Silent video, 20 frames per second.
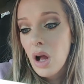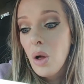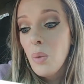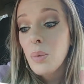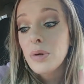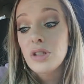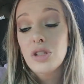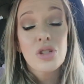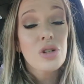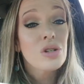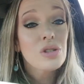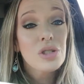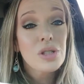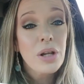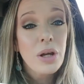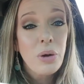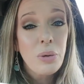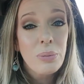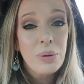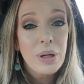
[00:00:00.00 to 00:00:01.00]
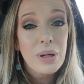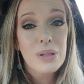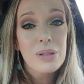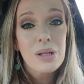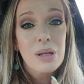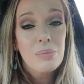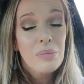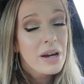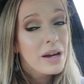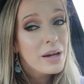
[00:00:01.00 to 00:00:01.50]
which is good to know because
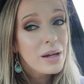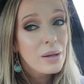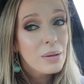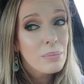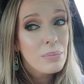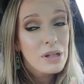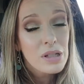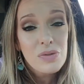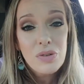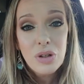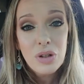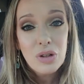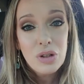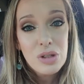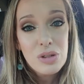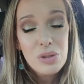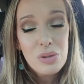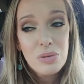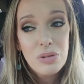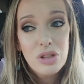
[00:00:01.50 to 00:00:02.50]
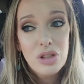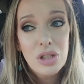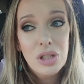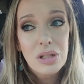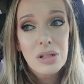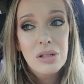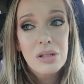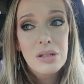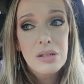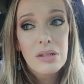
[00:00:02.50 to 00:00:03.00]
like my best friend Crystal, she
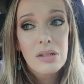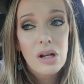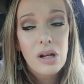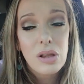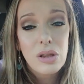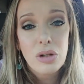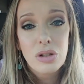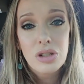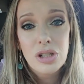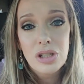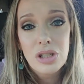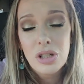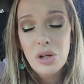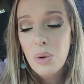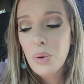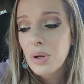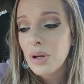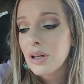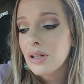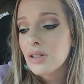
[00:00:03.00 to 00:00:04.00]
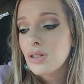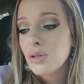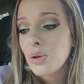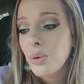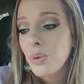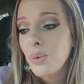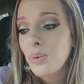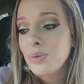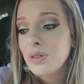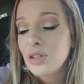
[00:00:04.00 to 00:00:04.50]
is allergic to coconut. So
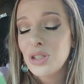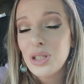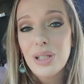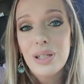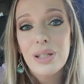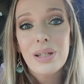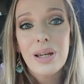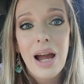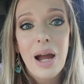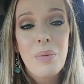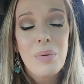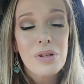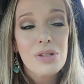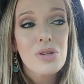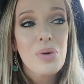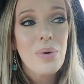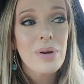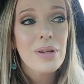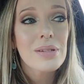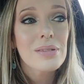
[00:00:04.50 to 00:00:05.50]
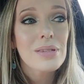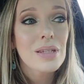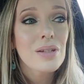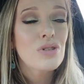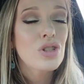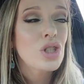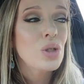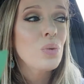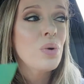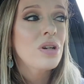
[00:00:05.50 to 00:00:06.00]
I was going to see if
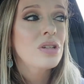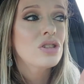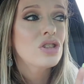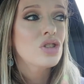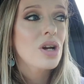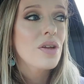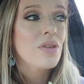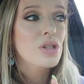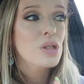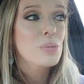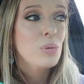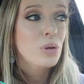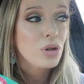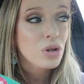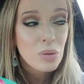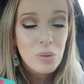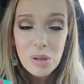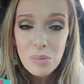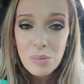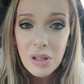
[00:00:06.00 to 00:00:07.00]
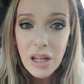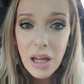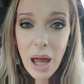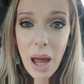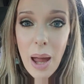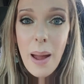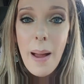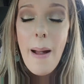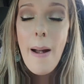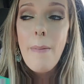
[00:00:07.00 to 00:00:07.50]
she wanted to try this burger with me,
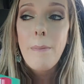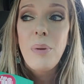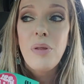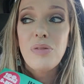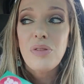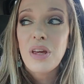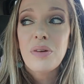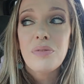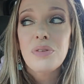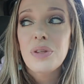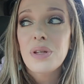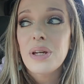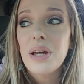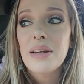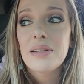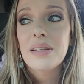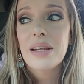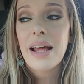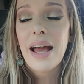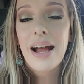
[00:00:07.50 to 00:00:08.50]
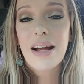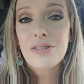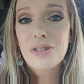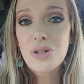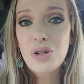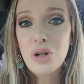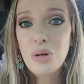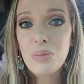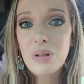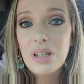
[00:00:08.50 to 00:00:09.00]
but thankfully I didn't ask
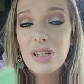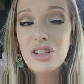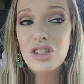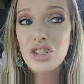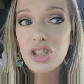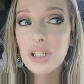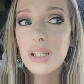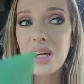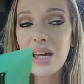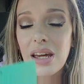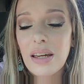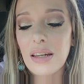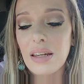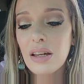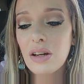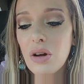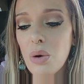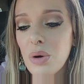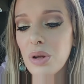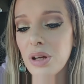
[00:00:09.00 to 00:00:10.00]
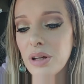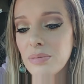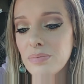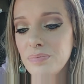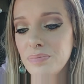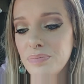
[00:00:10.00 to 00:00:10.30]
her because she can't eat coconut.